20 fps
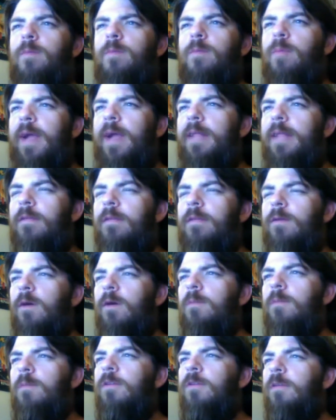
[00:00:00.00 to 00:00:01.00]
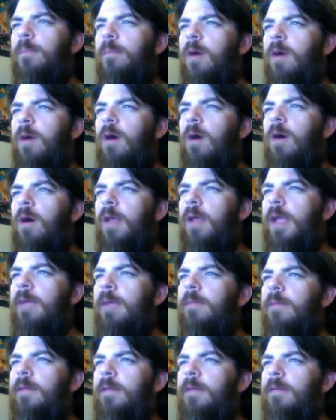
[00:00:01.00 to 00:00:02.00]
Brainstorm, which is a Pong game
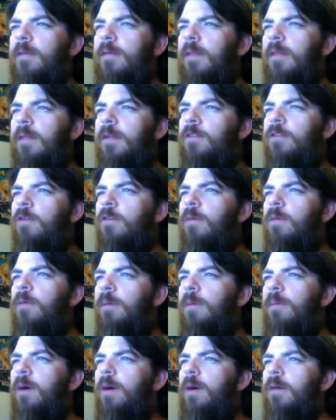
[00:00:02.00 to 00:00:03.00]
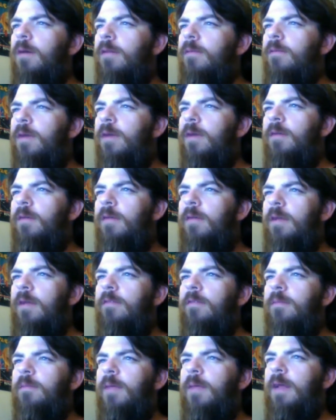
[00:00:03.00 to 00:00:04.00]
with an electrical impulse that ricocheted from
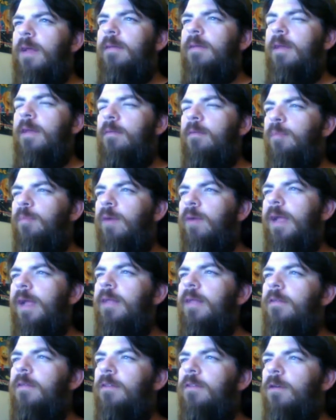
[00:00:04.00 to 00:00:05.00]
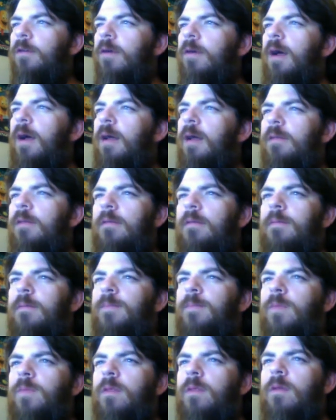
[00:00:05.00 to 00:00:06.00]
side to side of brains and neurons.
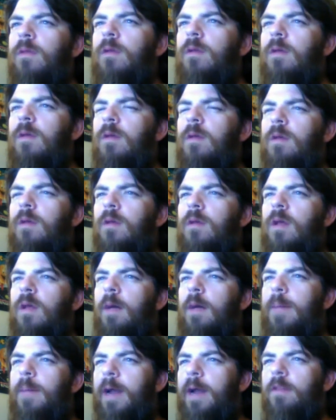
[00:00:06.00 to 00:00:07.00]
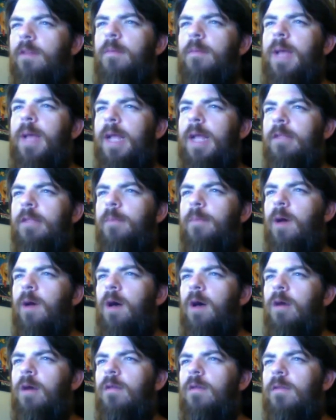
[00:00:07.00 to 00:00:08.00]
Battle of the Bands, Pong.
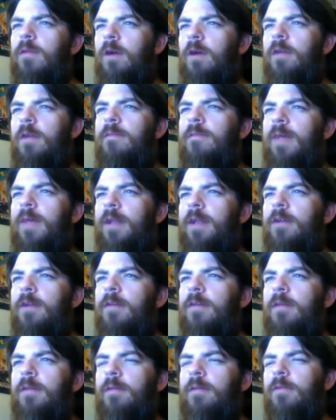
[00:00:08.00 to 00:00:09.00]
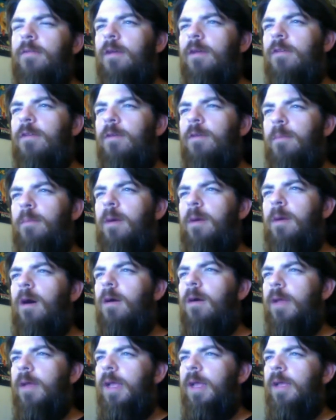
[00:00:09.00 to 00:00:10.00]
Star Defenders, there's also a Pong
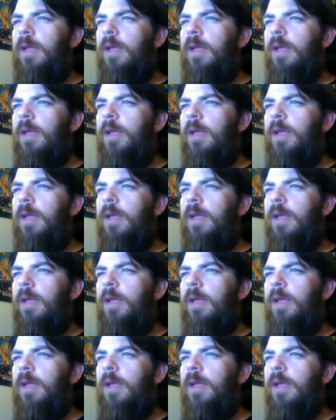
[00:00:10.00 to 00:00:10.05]
game.